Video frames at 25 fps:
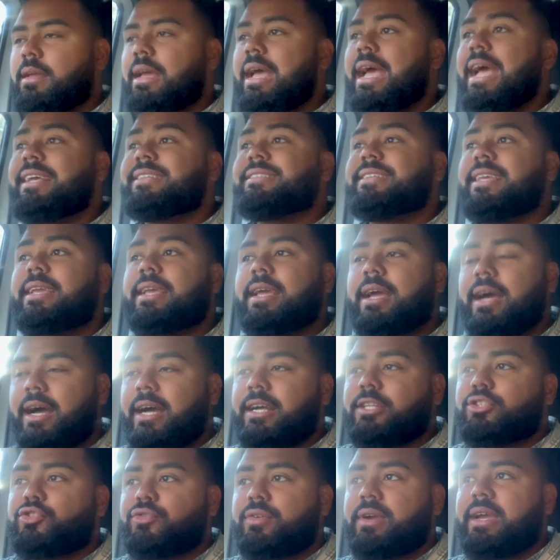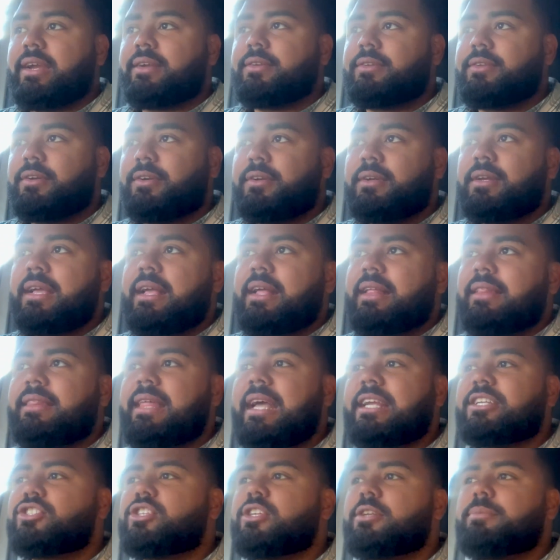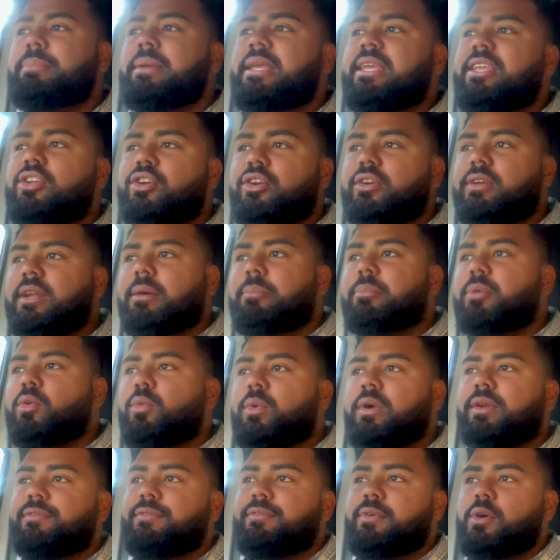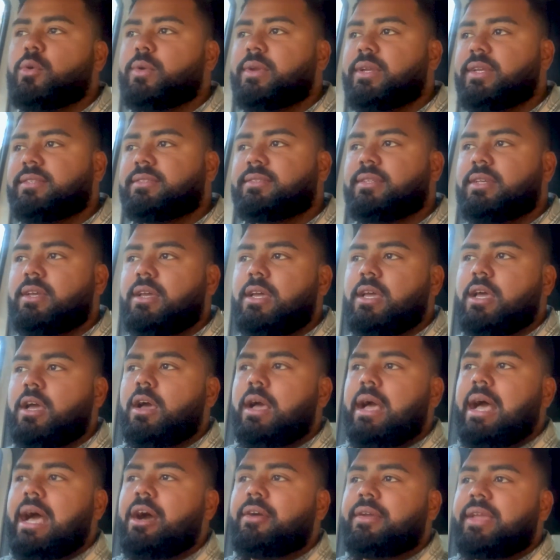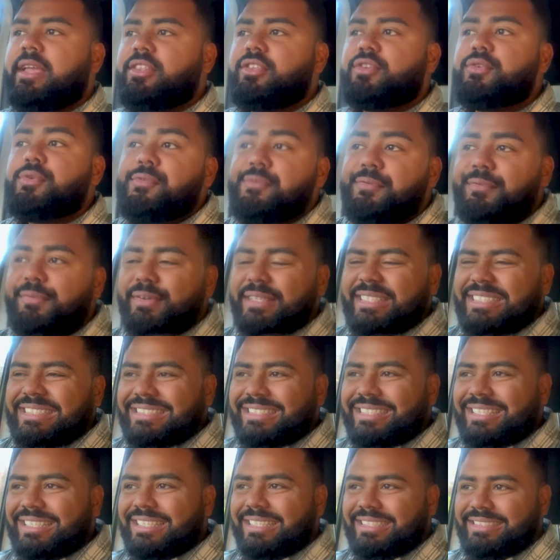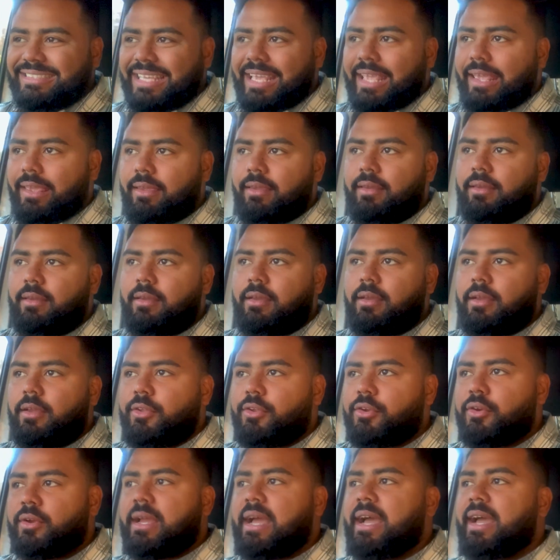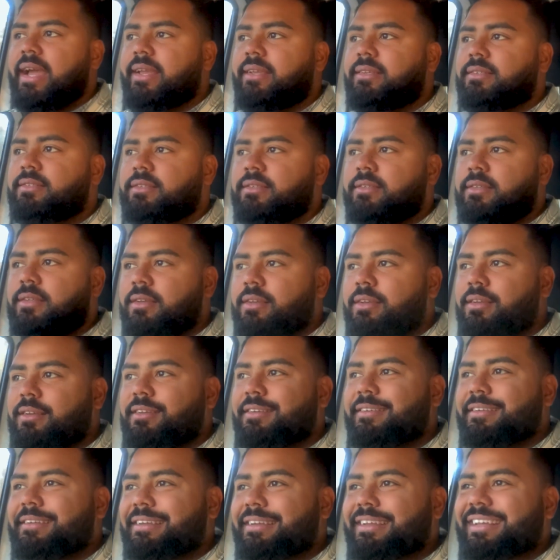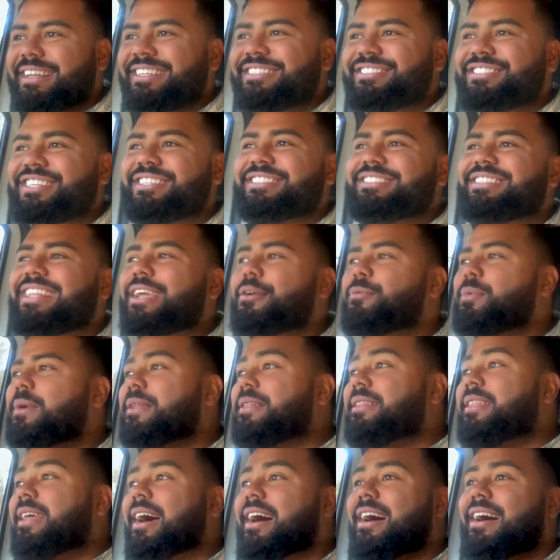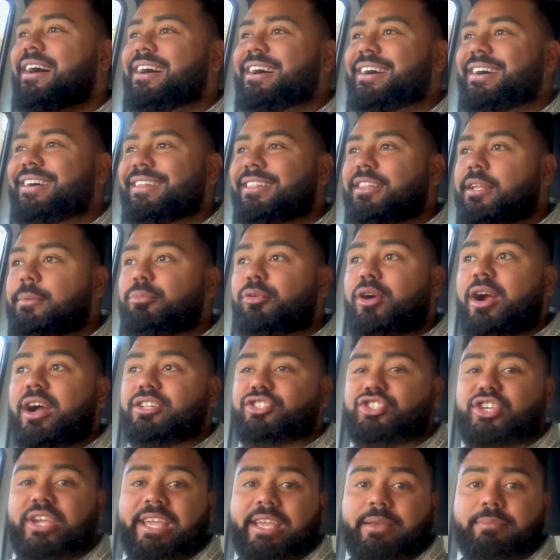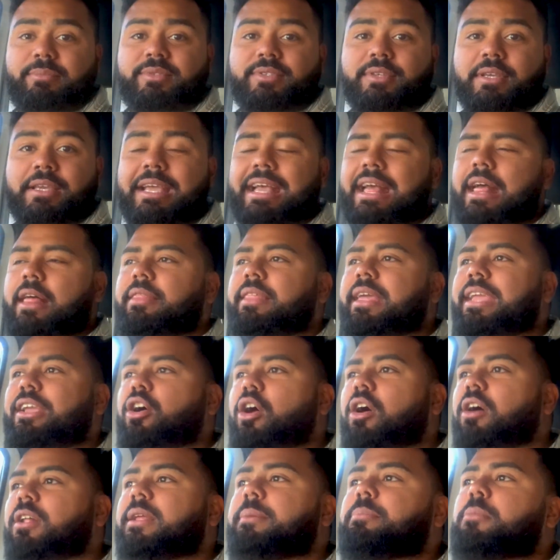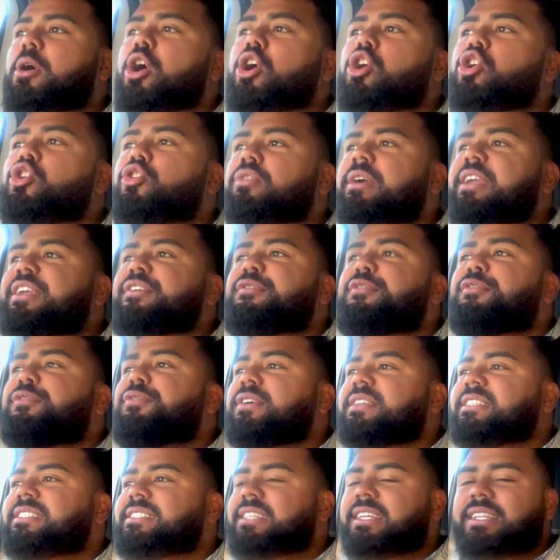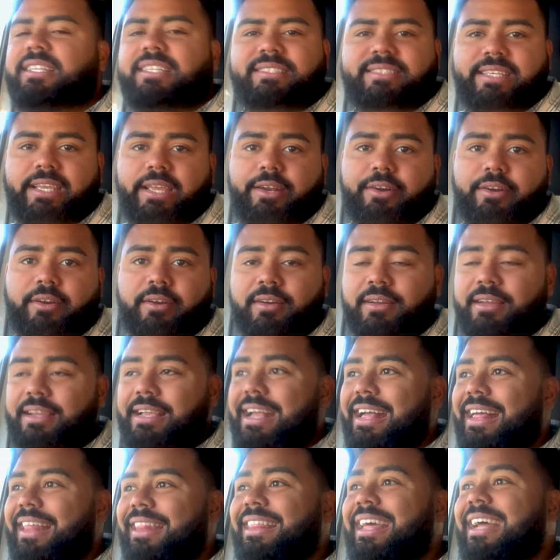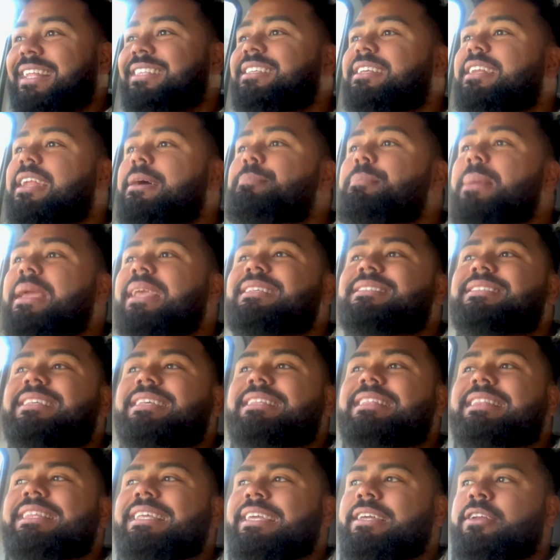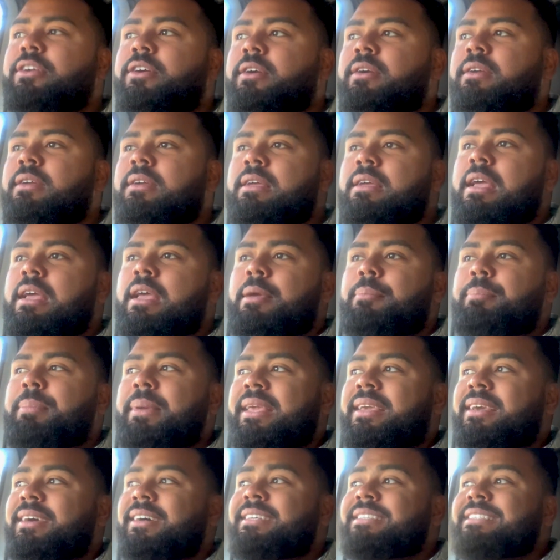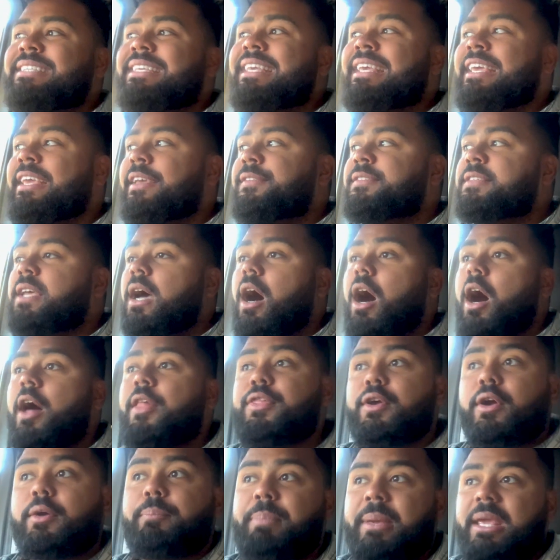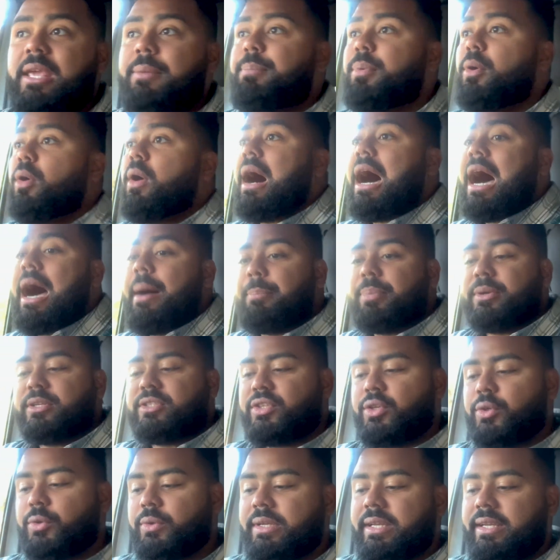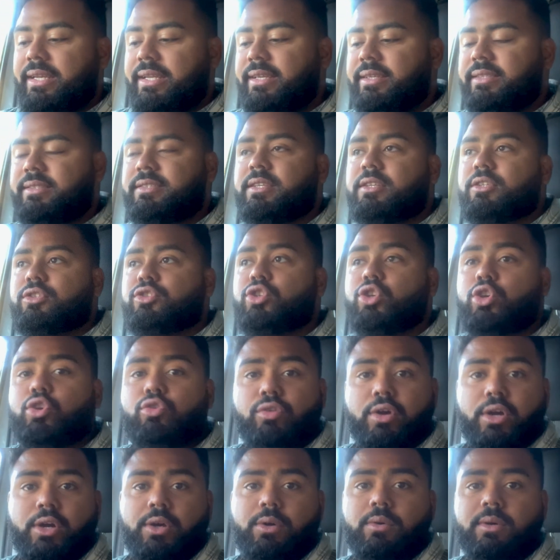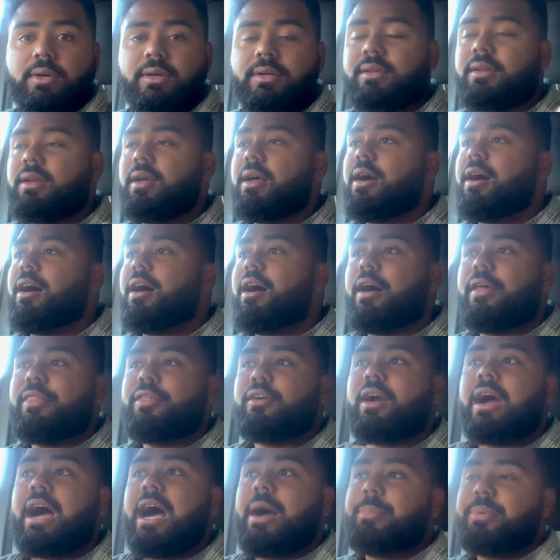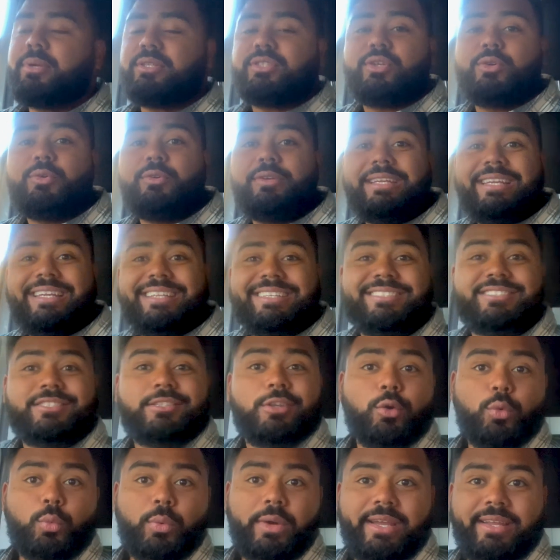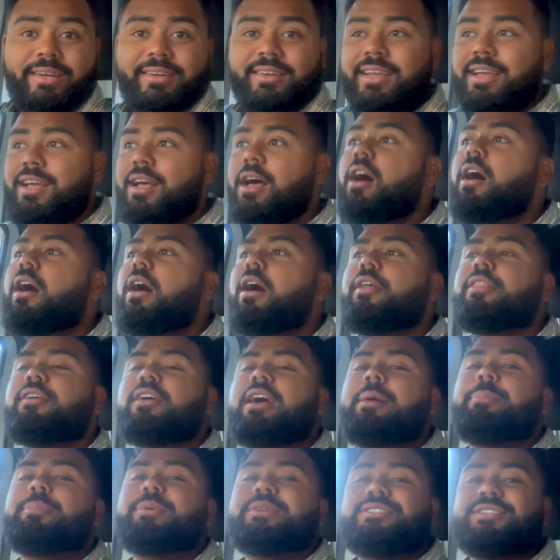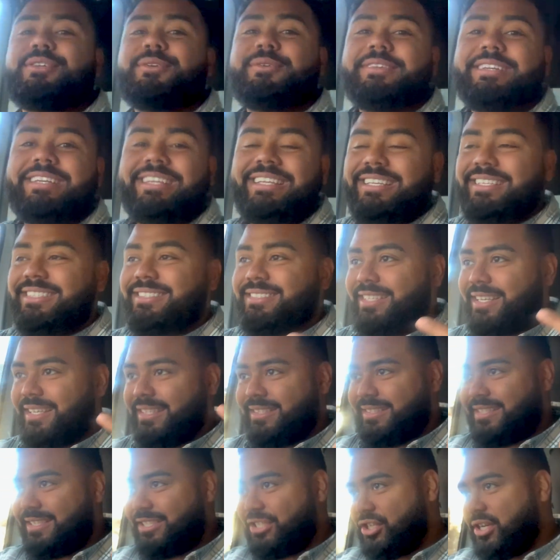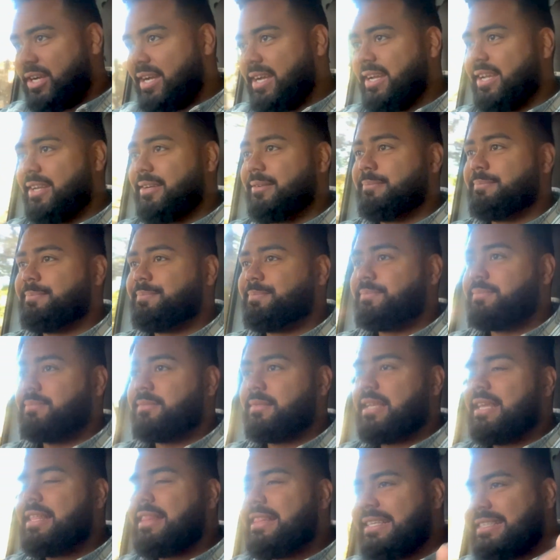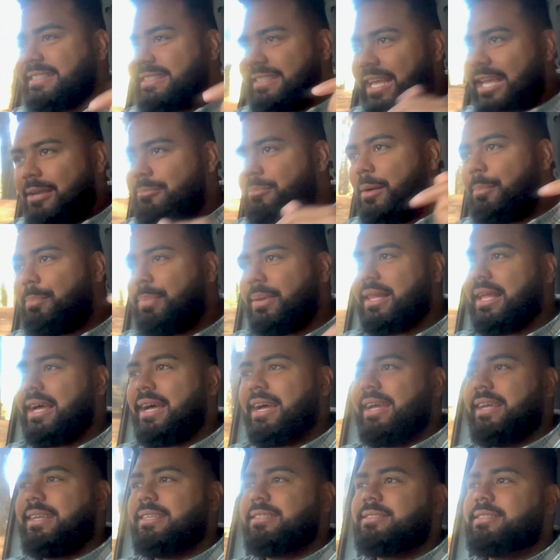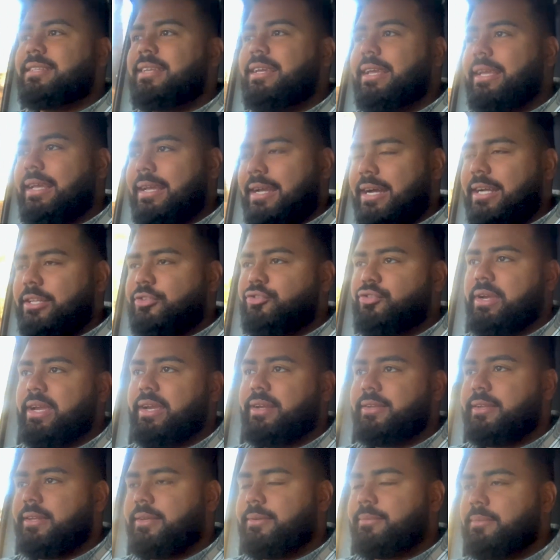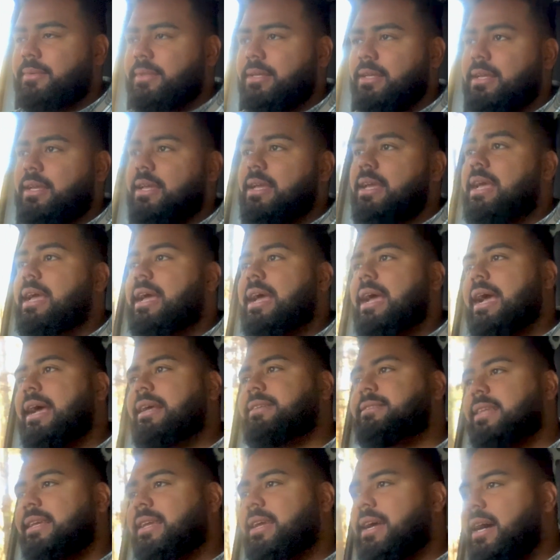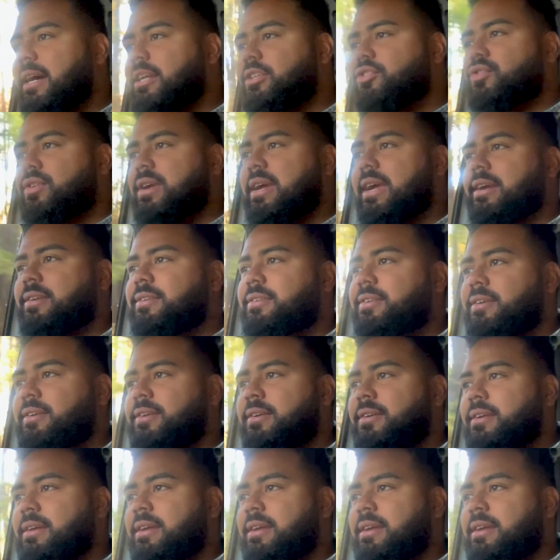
As a contractor, that should be your number one focus. How can you facilitate your guys? It's just like when LeBron James, they call him a great facilitator. That's an amazing leader because he gives other people opportunities to grow, other opportunities to win, other opportunities to shine. The same applies in contracting. As a contractor,